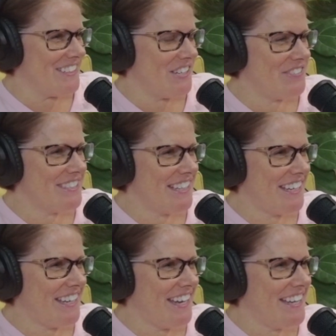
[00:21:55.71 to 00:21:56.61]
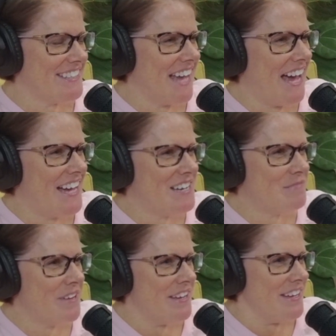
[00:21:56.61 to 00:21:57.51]
I have a second guess.
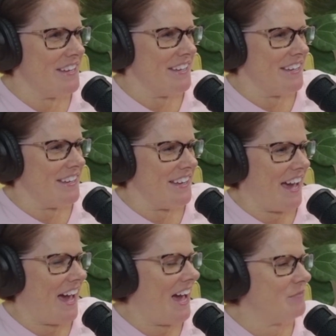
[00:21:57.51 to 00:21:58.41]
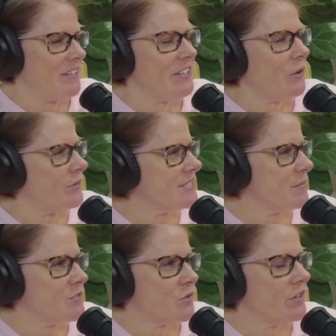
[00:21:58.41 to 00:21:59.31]
I'm going to go with
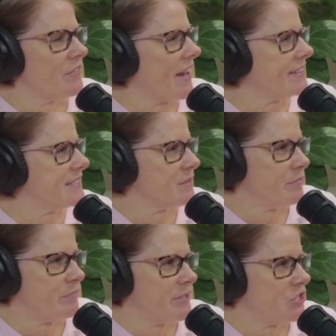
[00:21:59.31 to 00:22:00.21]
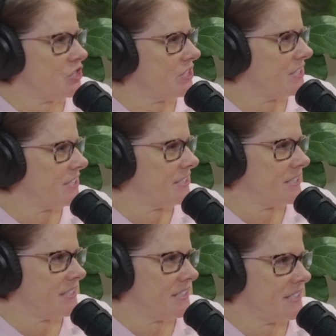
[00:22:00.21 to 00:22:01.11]
some sort of
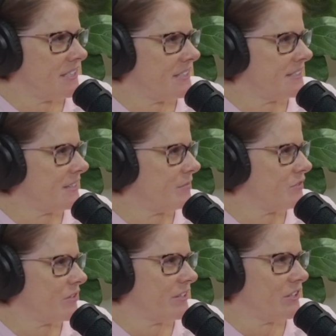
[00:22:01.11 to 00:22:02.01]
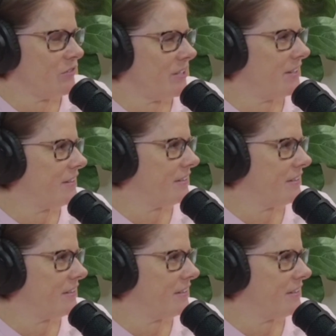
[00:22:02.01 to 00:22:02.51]
exhibition, some sort of unique